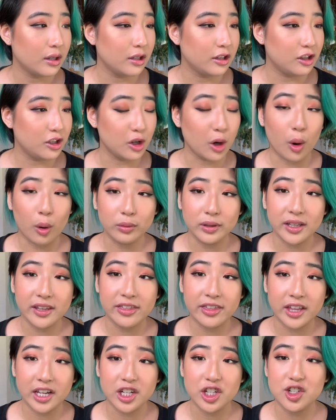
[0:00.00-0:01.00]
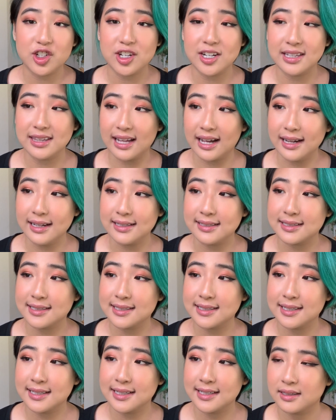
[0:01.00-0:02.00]
The only thing she
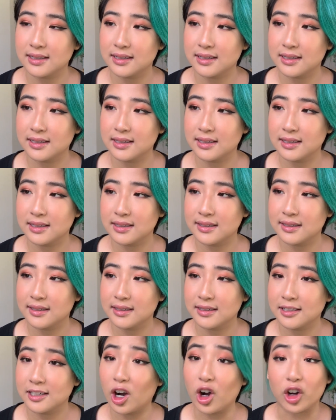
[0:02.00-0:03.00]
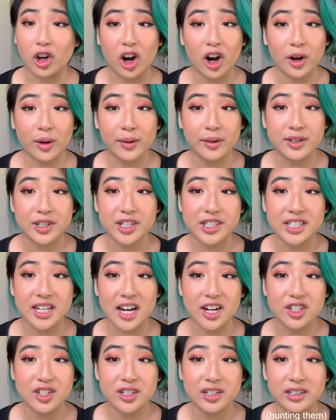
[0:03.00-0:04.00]
likes are cockroaches,
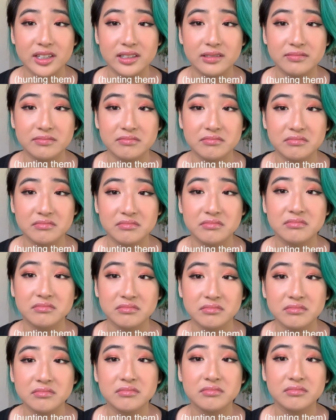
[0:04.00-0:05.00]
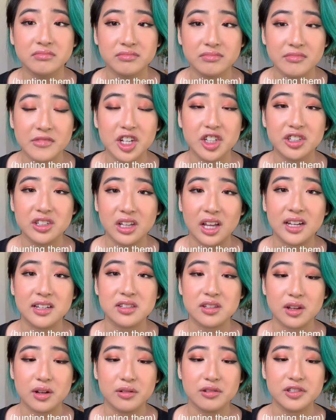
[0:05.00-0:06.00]
actually. She likes
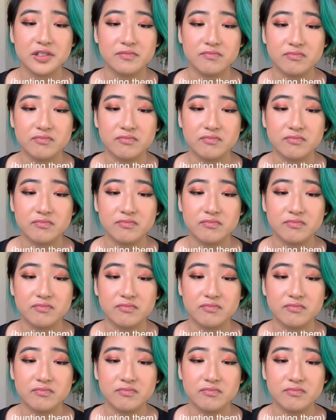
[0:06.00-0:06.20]
those.